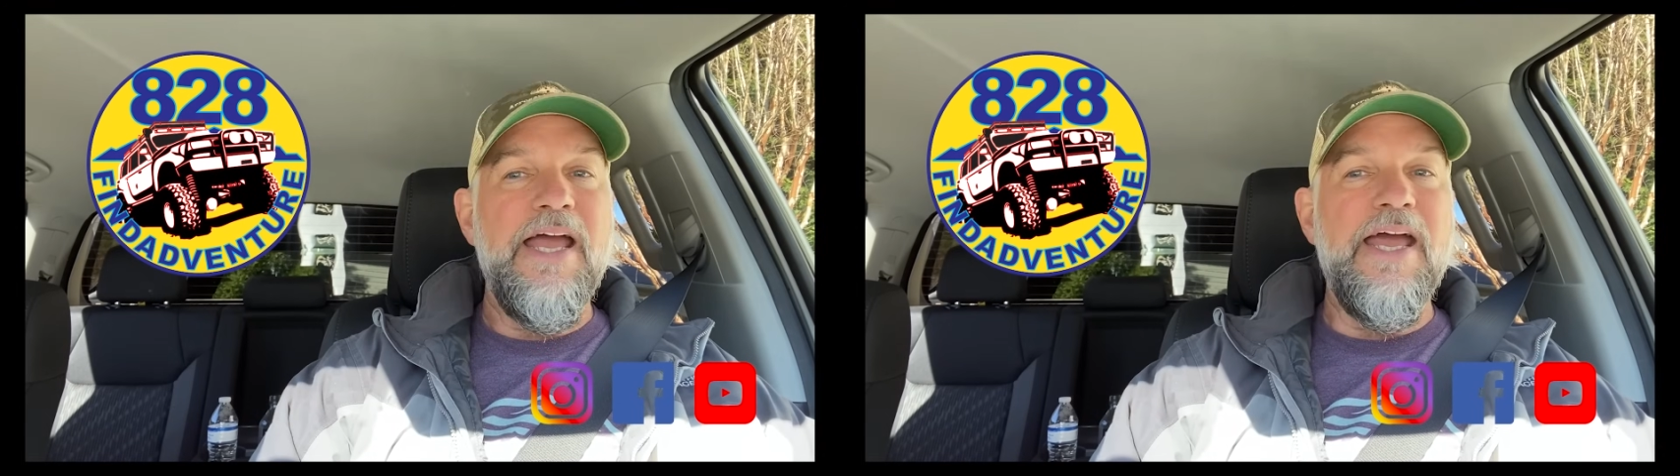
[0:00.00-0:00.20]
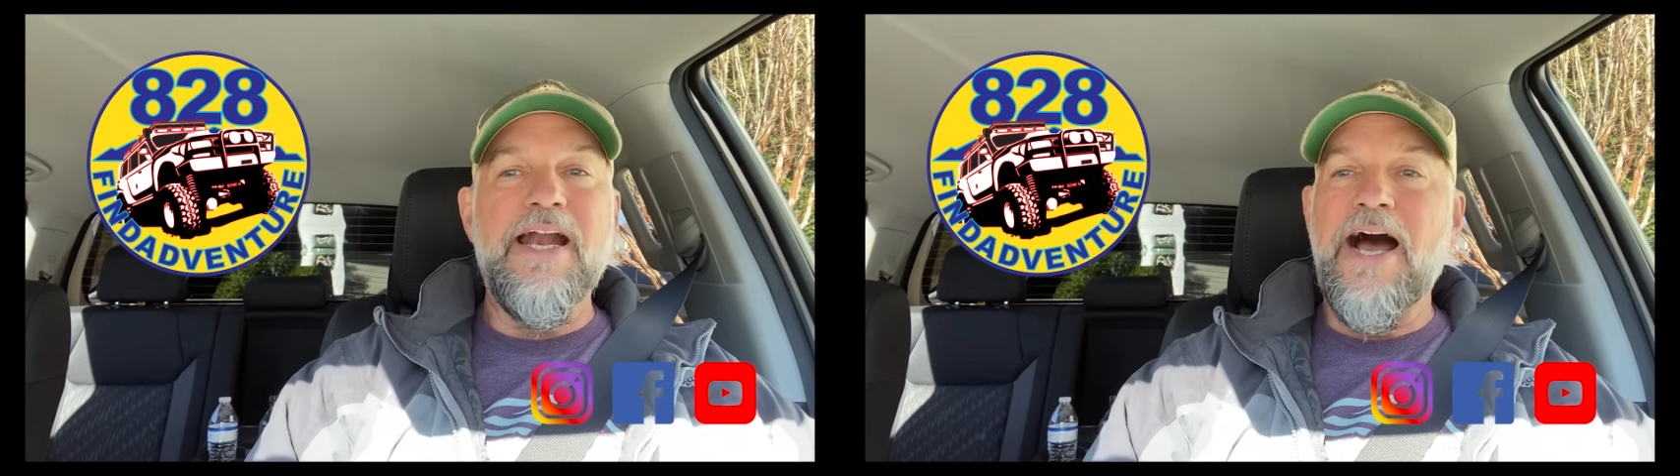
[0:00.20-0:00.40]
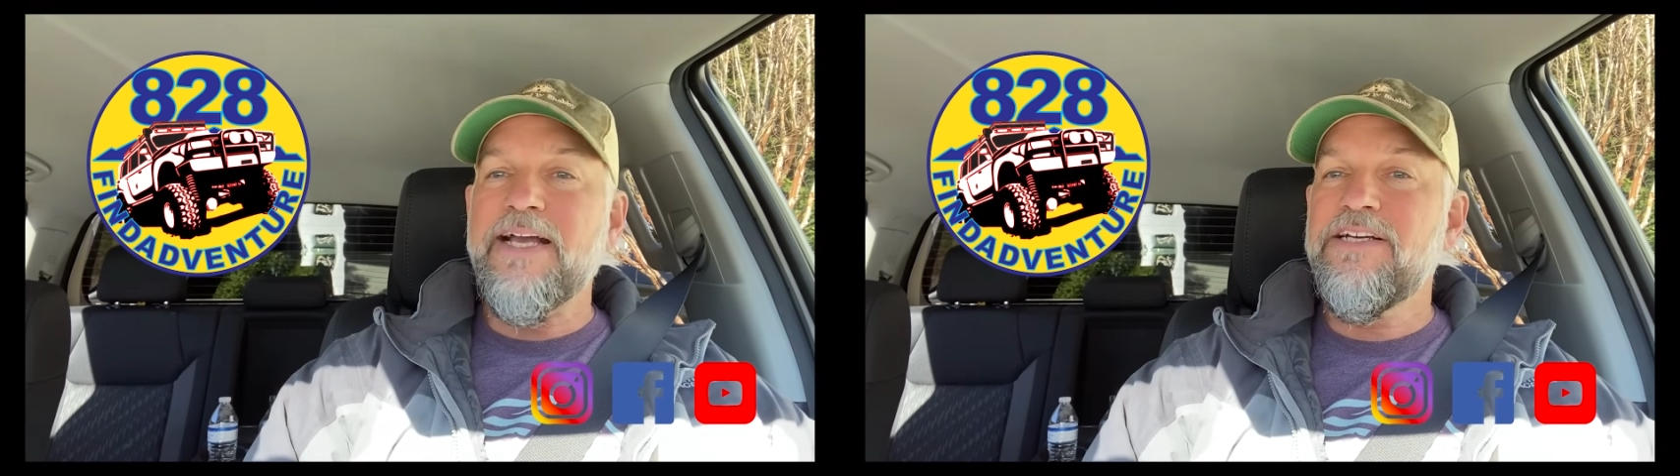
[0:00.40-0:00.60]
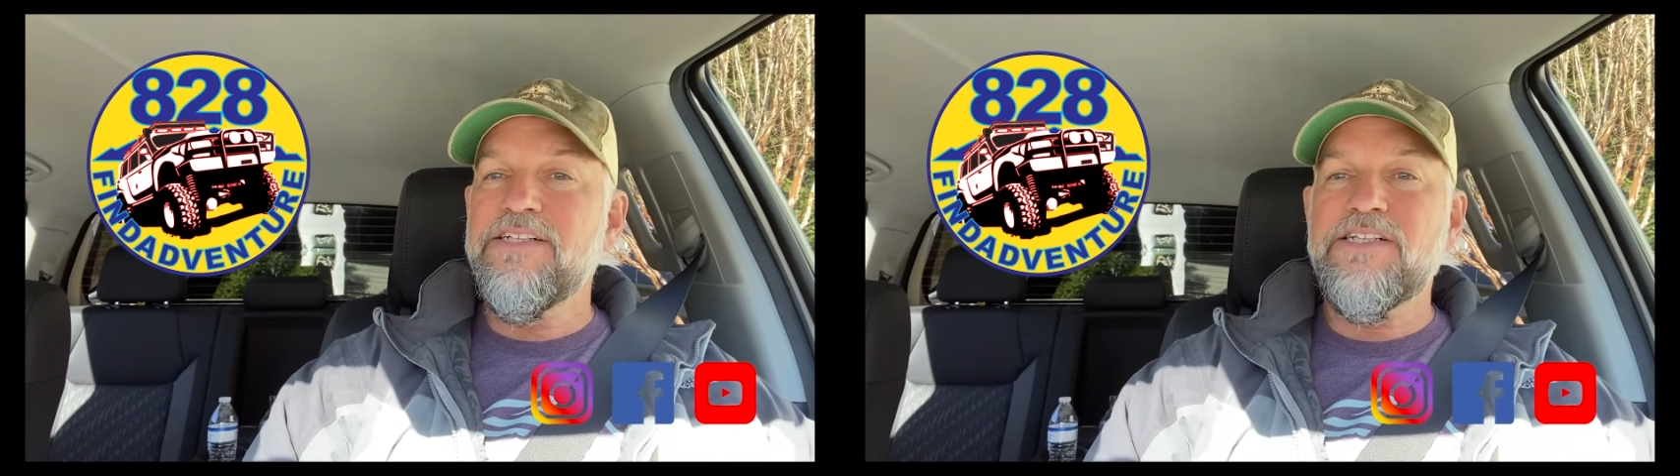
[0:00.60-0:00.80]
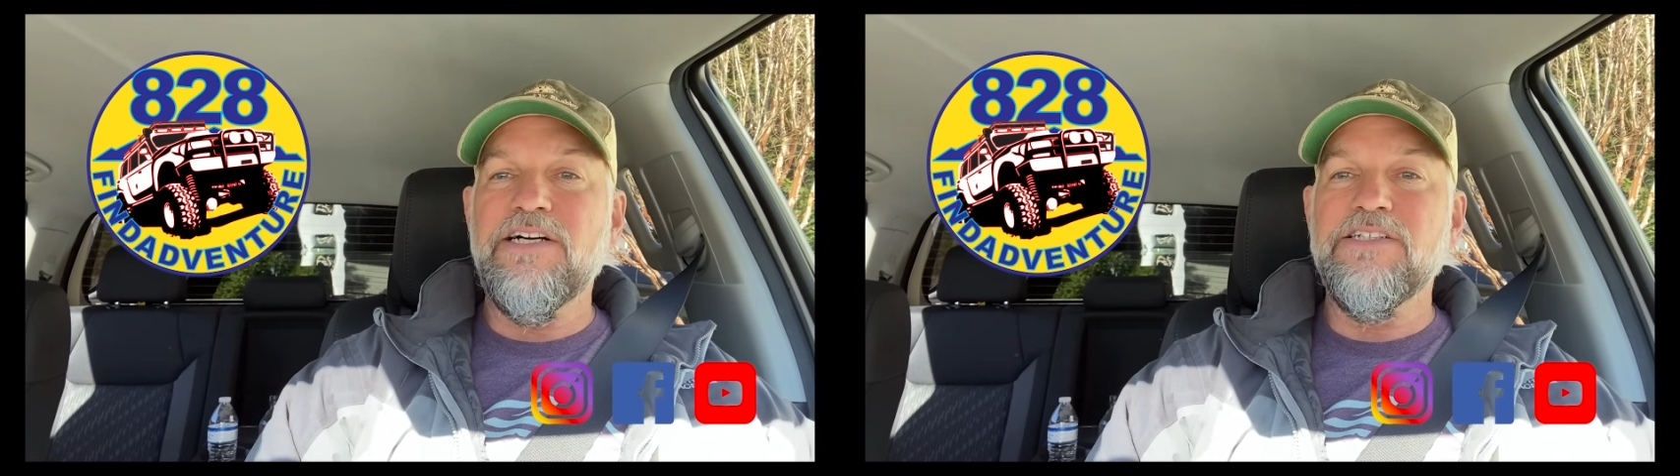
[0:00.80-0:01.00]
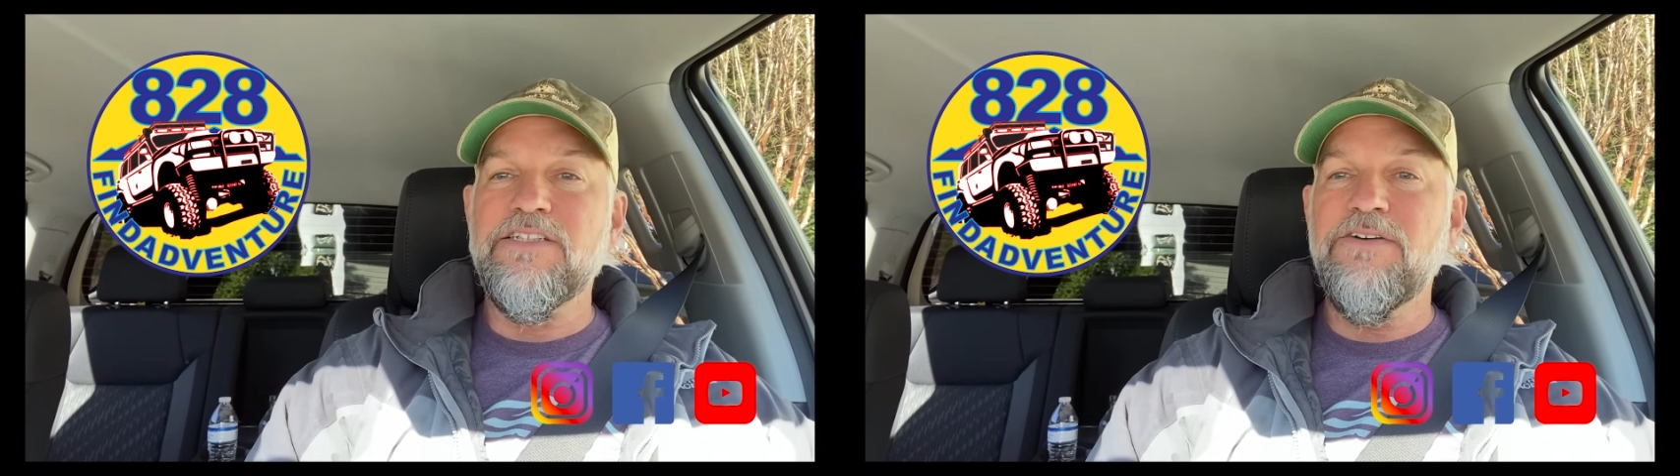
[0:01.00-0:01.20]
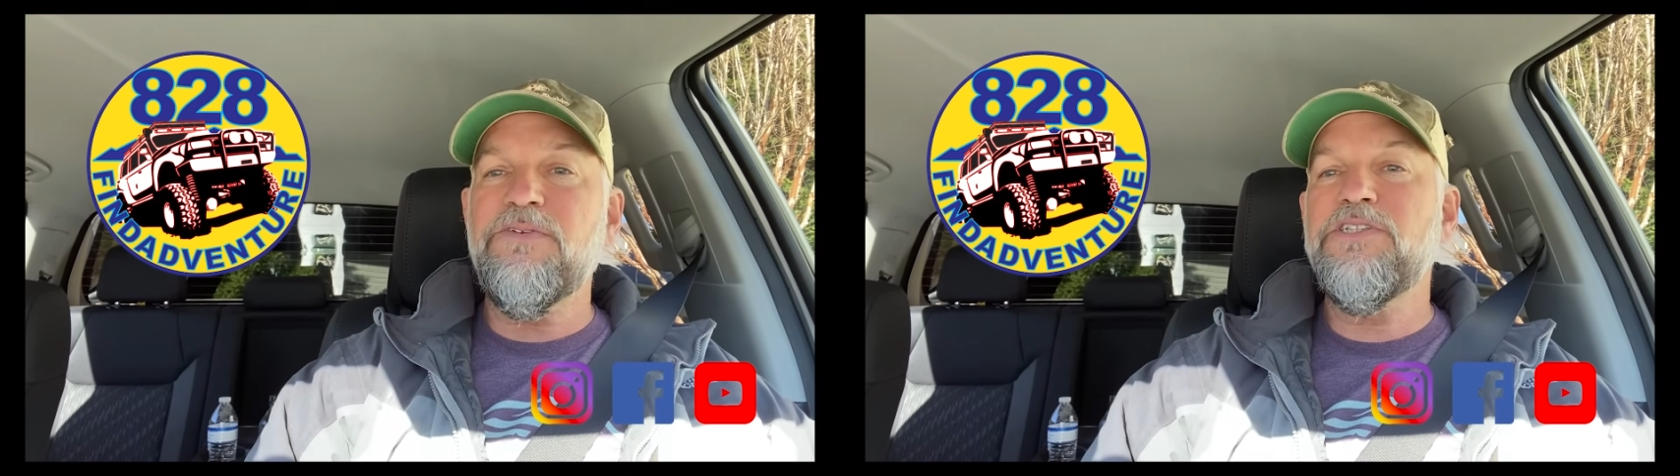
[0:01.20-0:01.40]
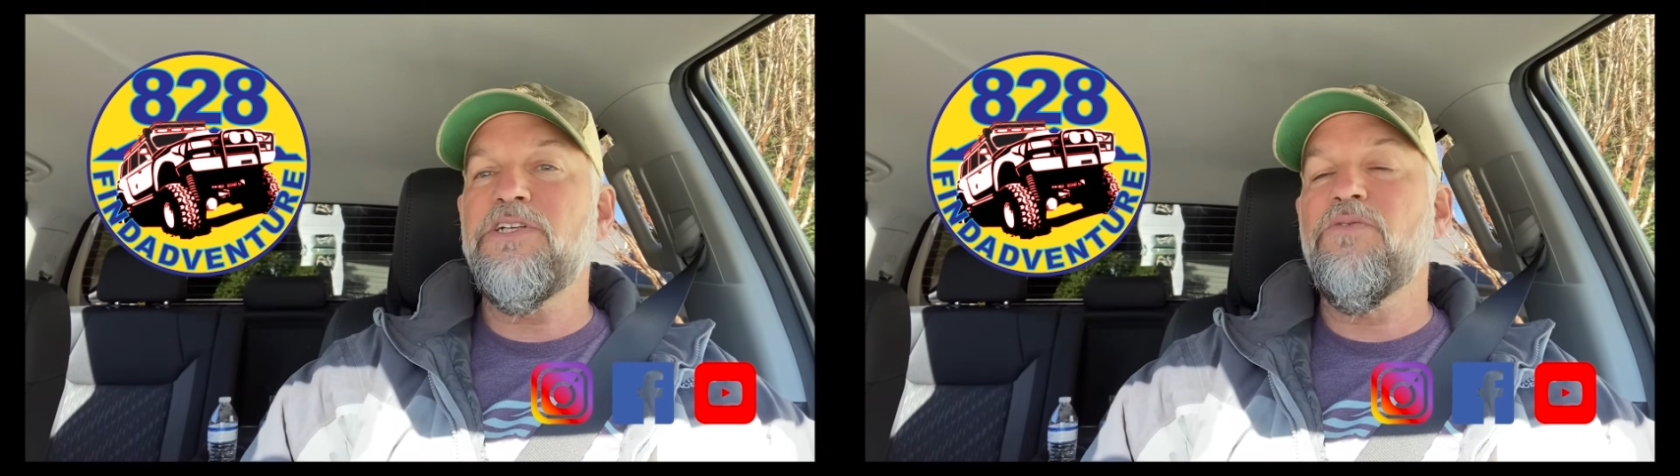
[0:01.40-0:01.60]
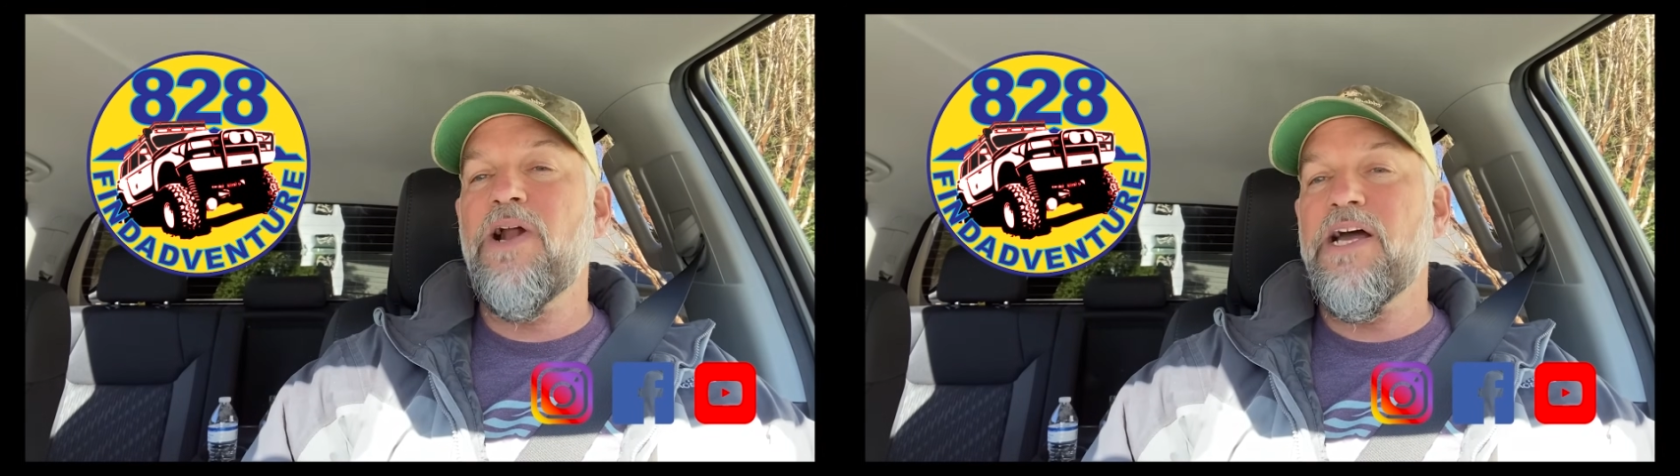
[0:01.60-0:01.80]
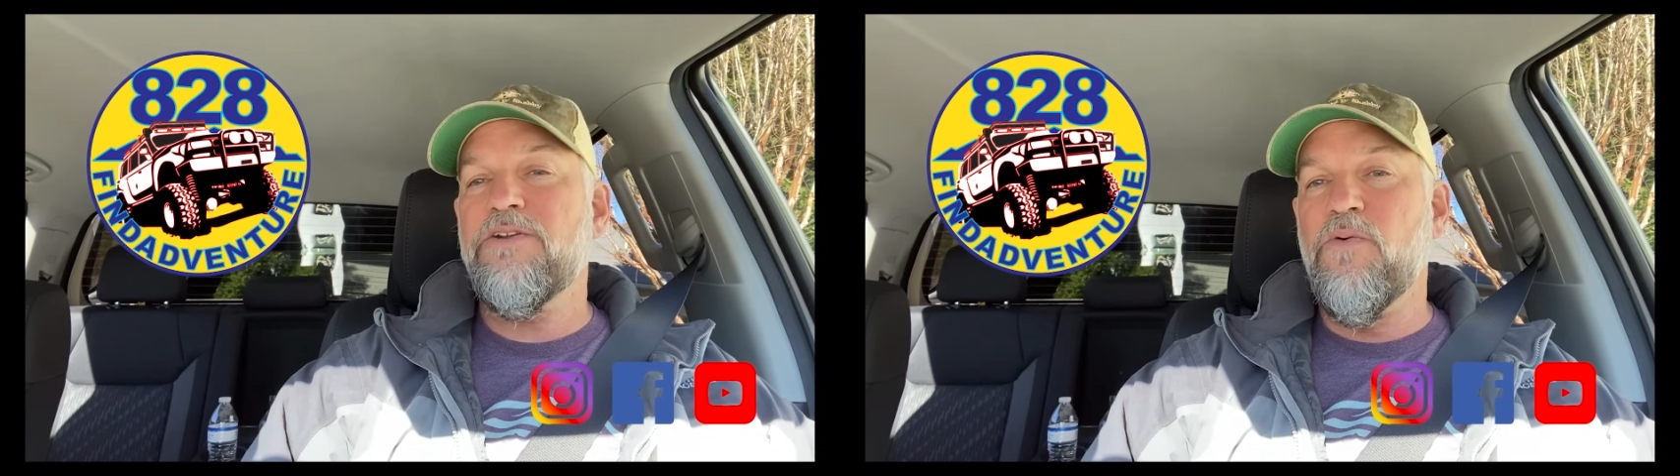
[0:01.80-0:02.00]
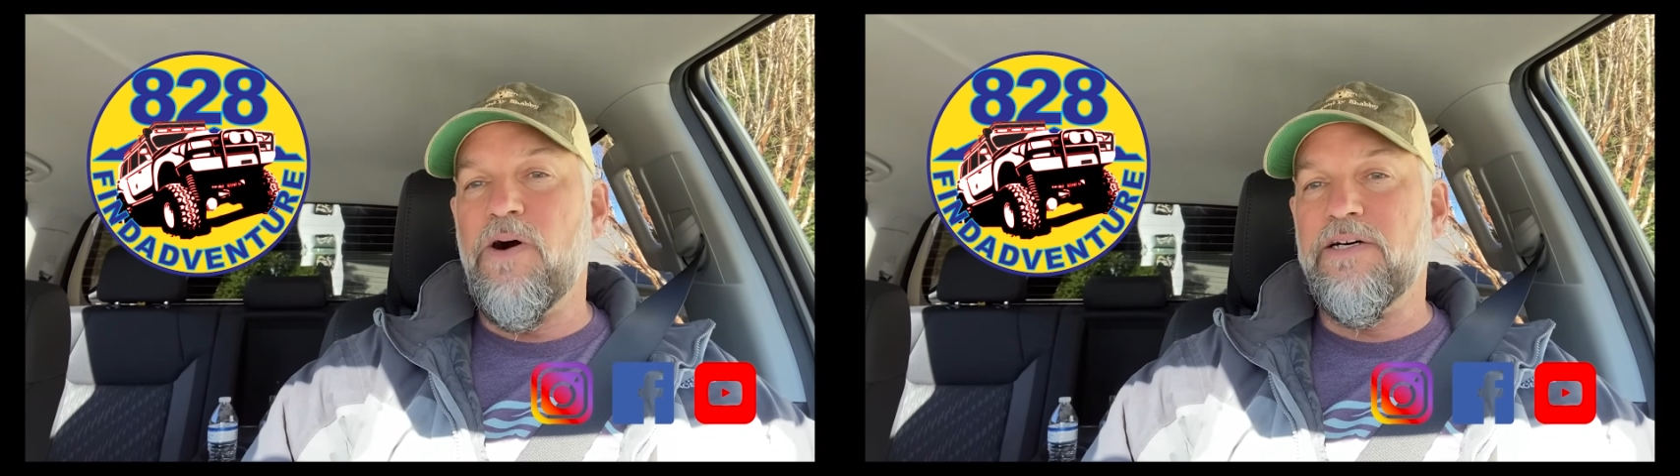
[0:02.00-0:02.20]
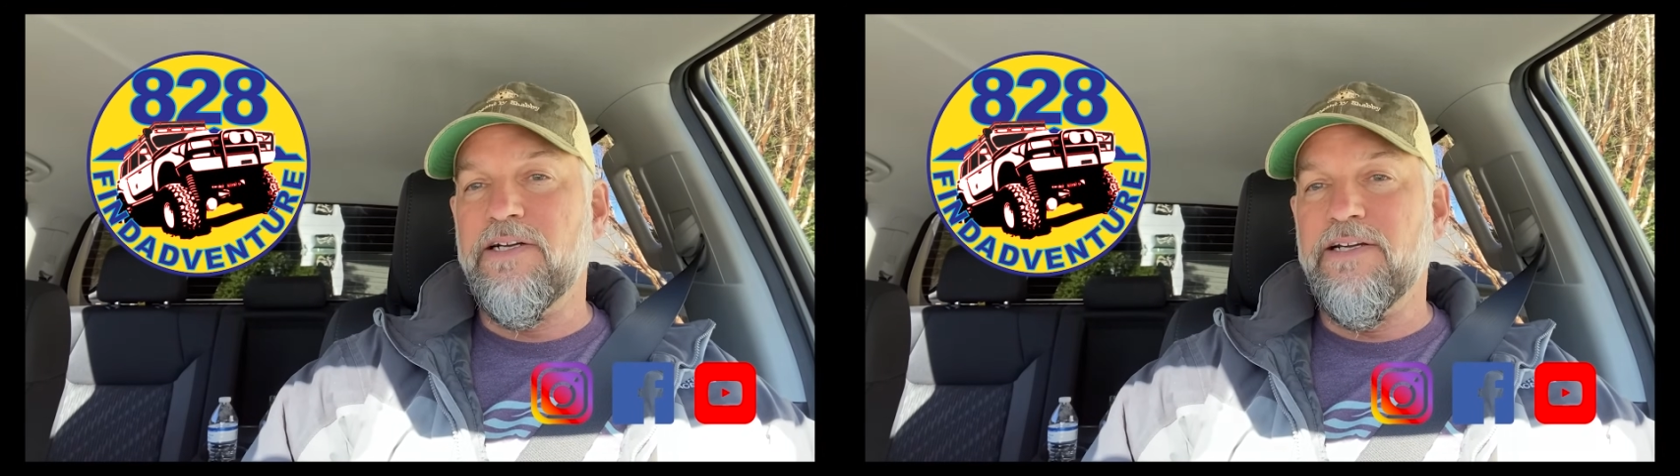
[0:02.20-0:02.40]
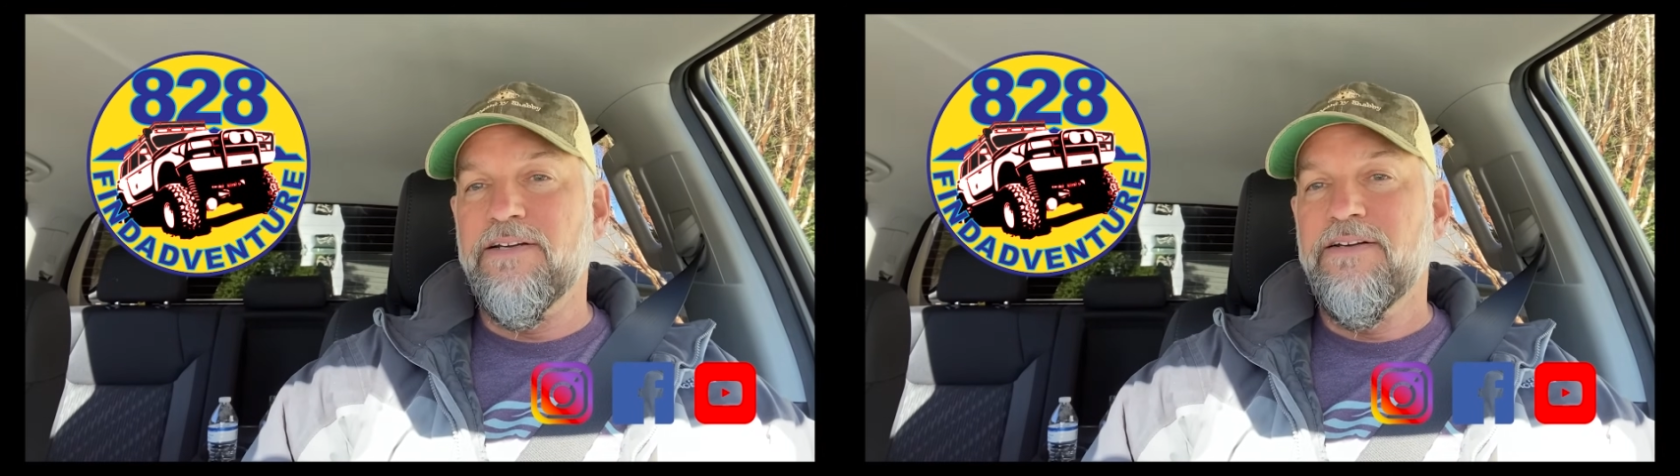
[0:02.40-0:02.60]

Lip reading: and I couldn't tell a difference in ride quality.